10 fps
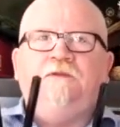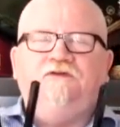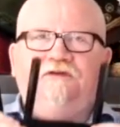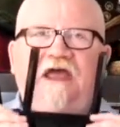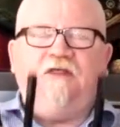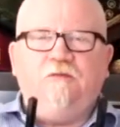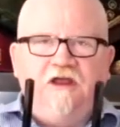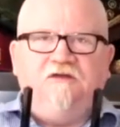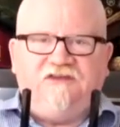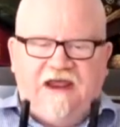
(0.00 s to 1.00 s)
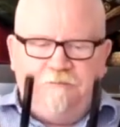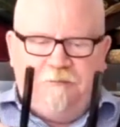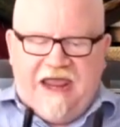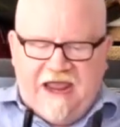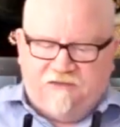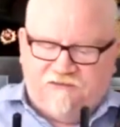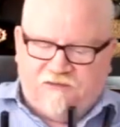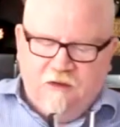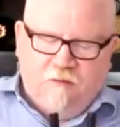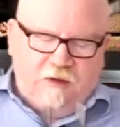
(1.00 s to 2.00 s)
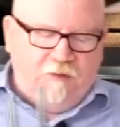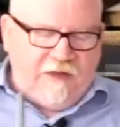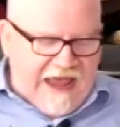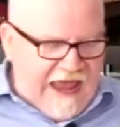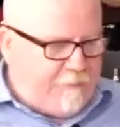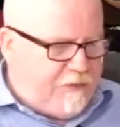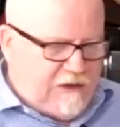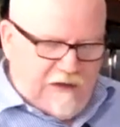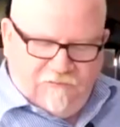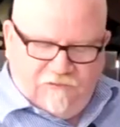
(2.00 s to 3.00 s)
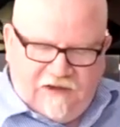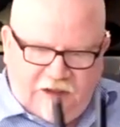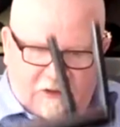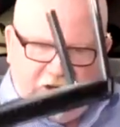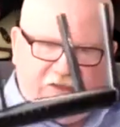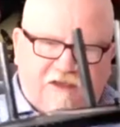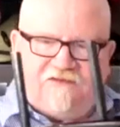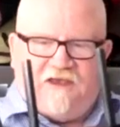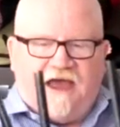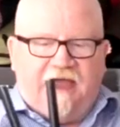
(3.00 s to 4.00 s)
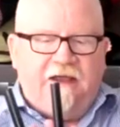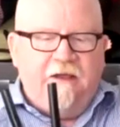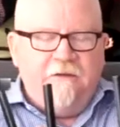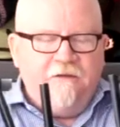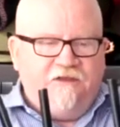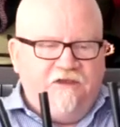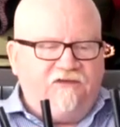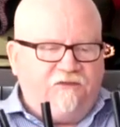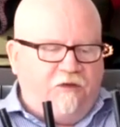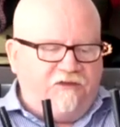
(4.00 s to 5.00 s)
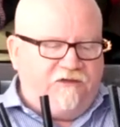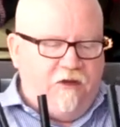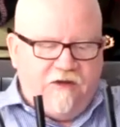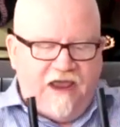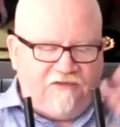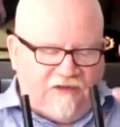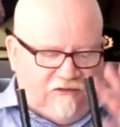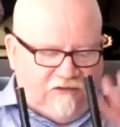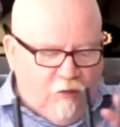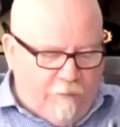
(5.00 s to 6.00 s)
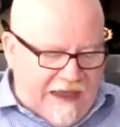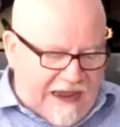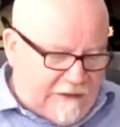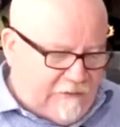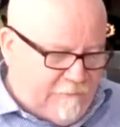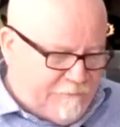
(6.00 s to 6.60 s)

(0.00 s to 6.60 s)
now that we understand bands, what will happen if you take a look at this guy, this is what's known as a dual band.